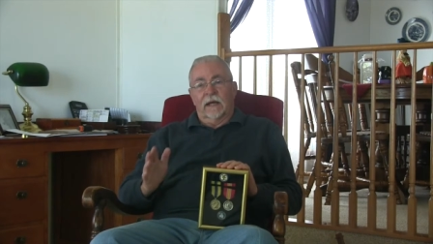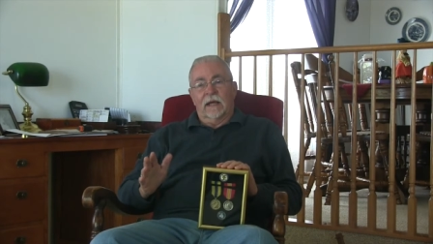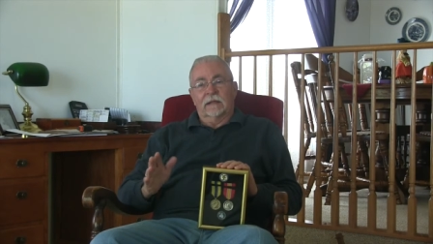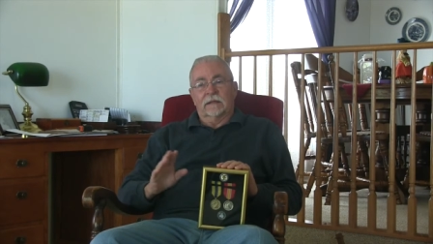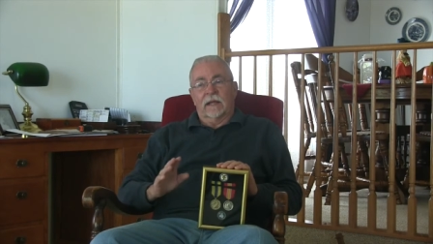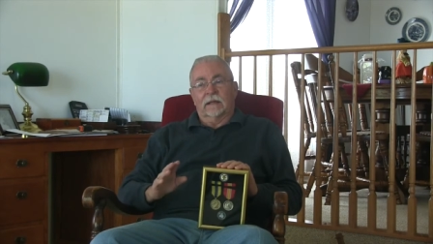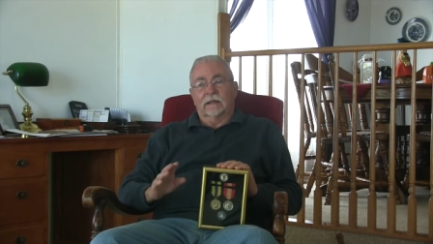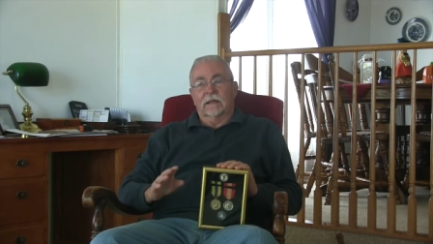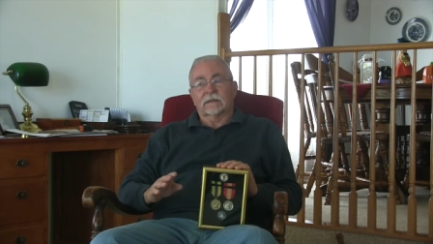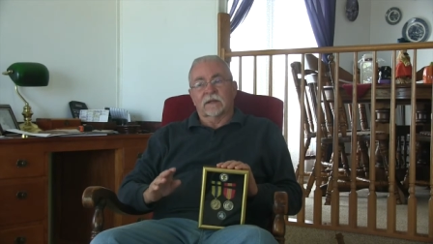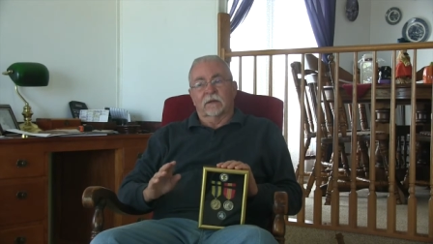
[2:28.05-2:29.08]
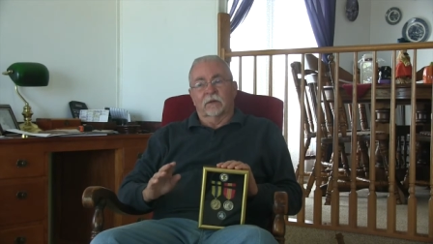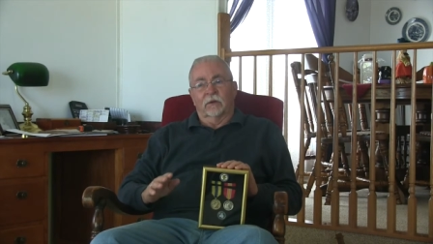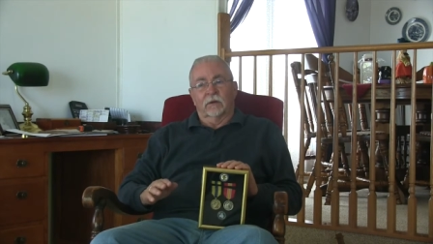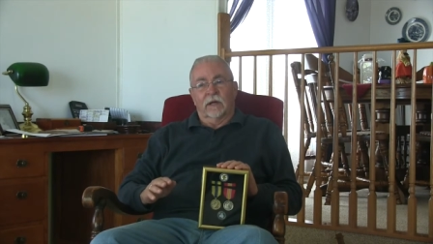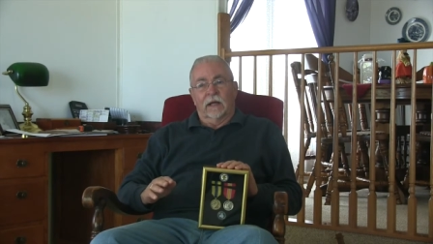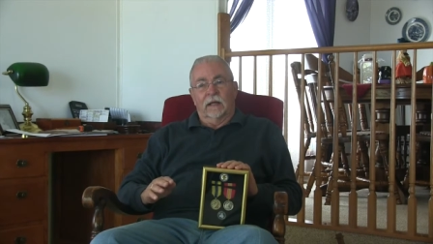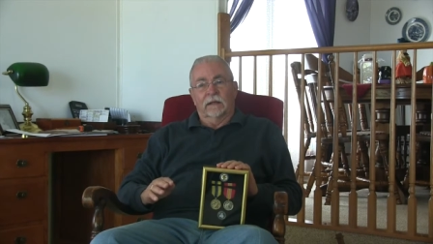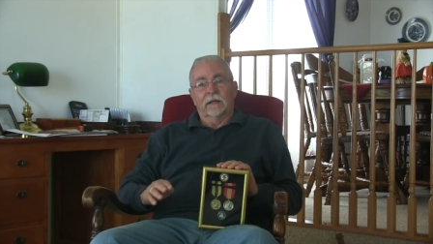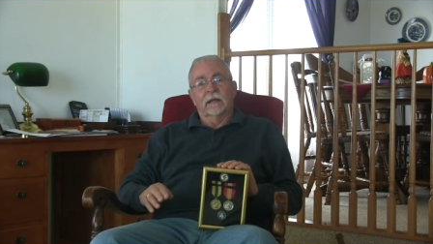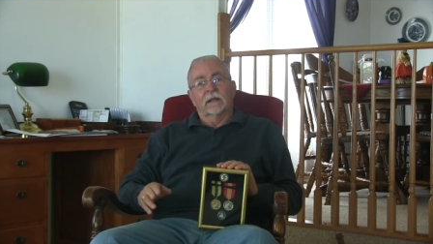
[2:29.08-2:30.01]
contacted Senator
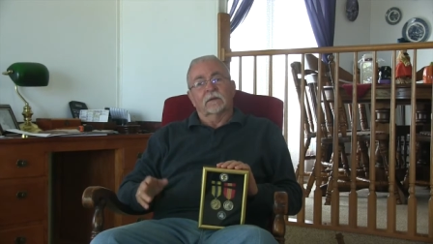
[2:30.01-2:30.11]
Donnelly